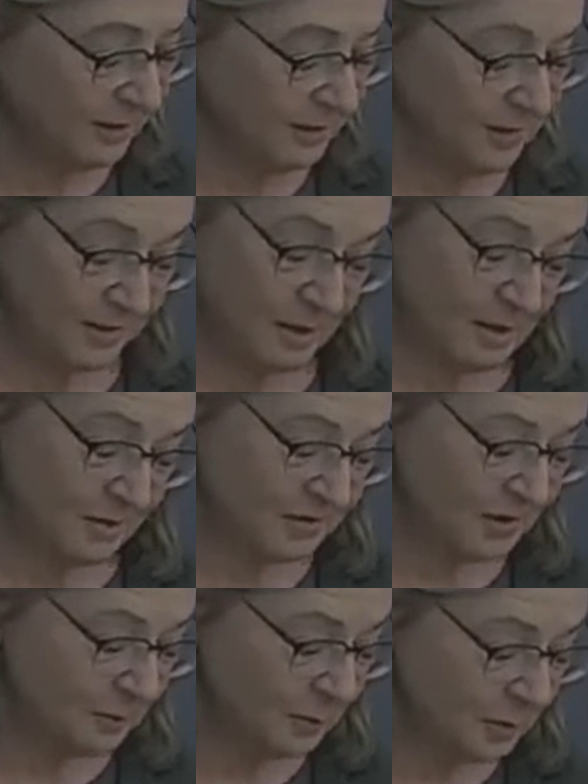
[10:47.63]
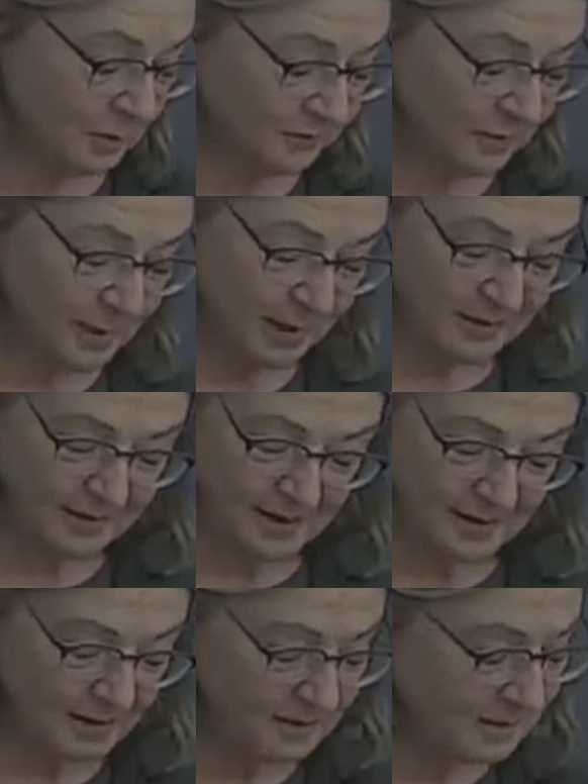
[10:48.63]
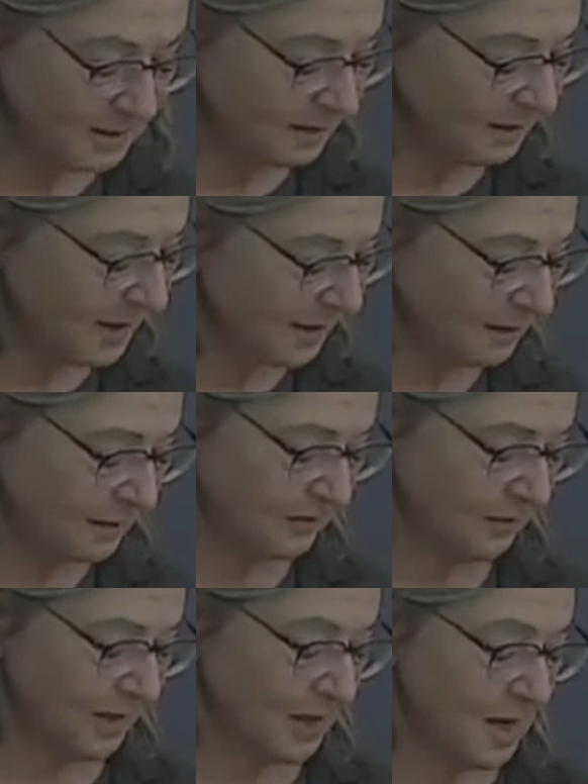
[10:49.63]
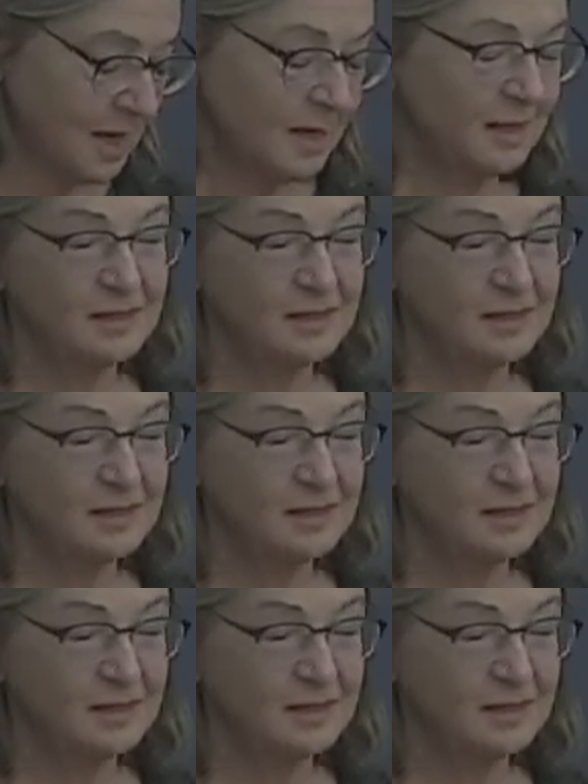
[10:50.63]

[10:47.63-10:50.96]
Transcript: The sorrow seemed pulled from outside unselectively,